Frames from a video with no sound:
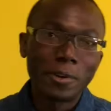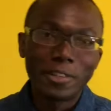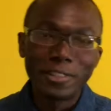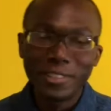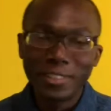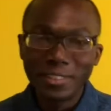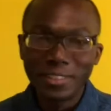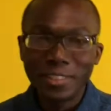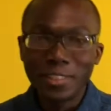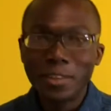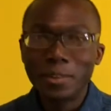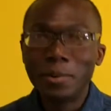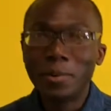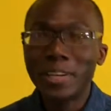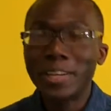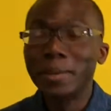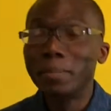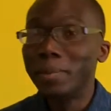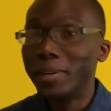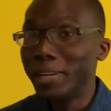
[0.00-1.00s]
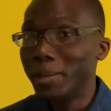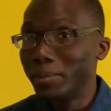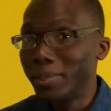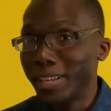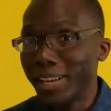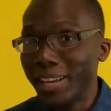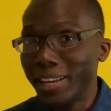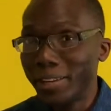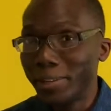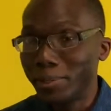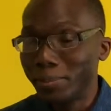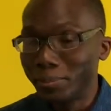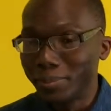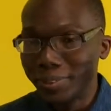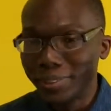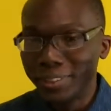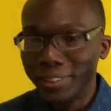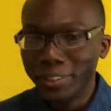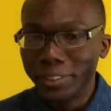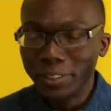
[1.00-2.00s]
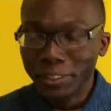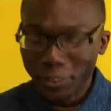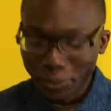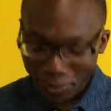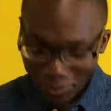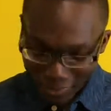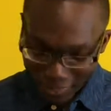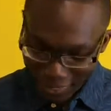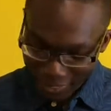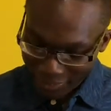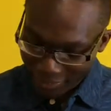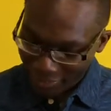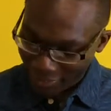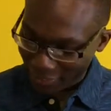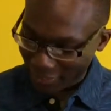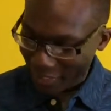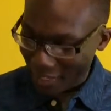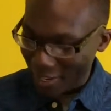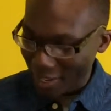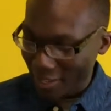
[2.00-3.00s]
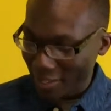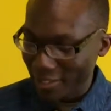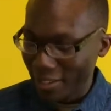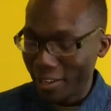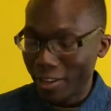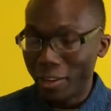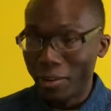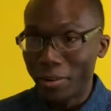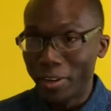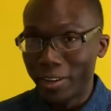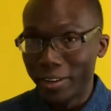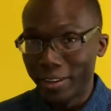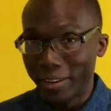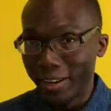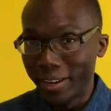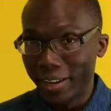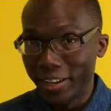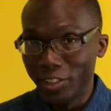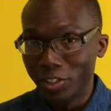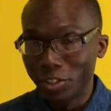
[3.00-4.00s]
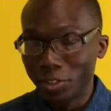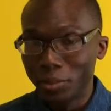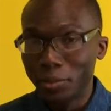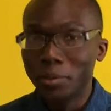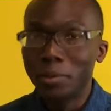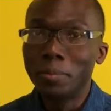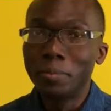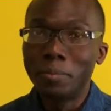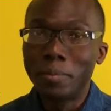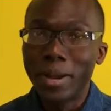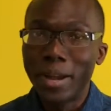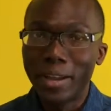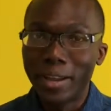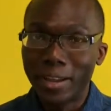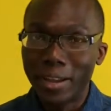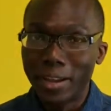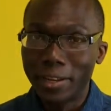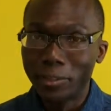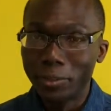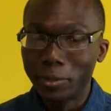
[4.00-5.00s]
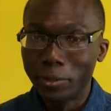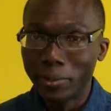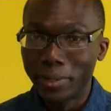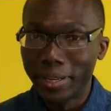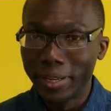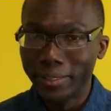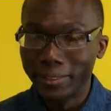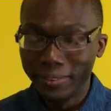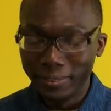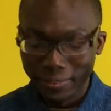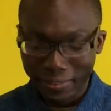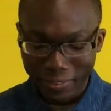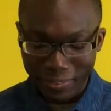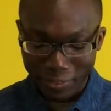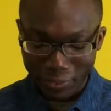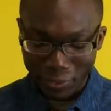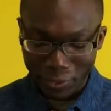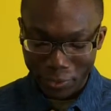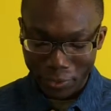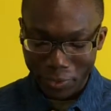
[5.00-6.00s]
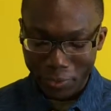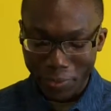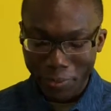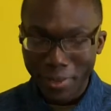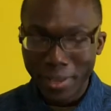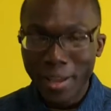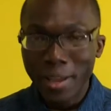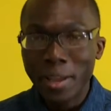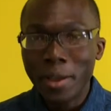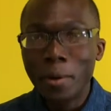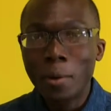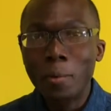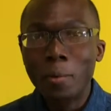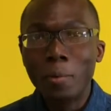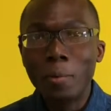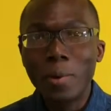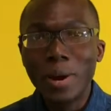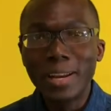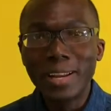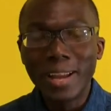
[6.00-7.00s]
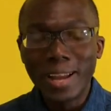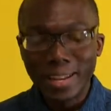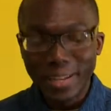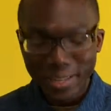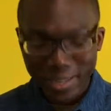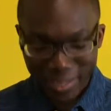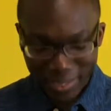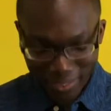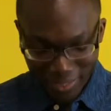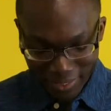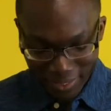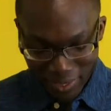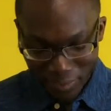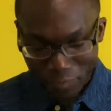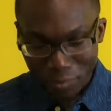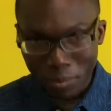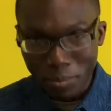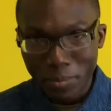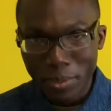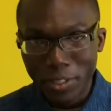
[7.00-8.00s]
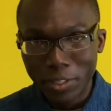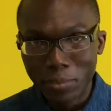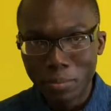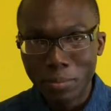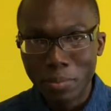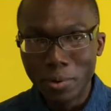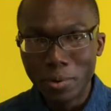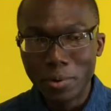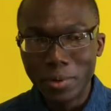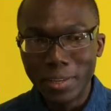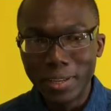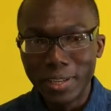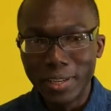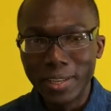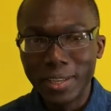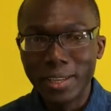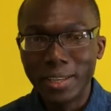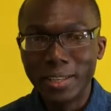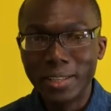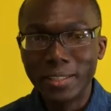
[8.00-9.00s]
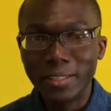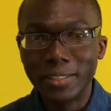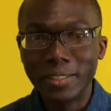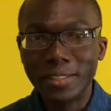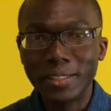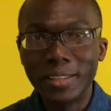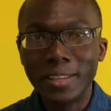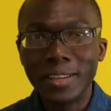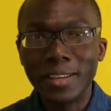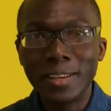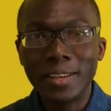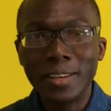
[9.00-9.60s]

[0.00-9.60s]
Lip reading: Okay, my name is Elom. So this is the Cutting Edge by Arthur Lyle. So what I did take from this book is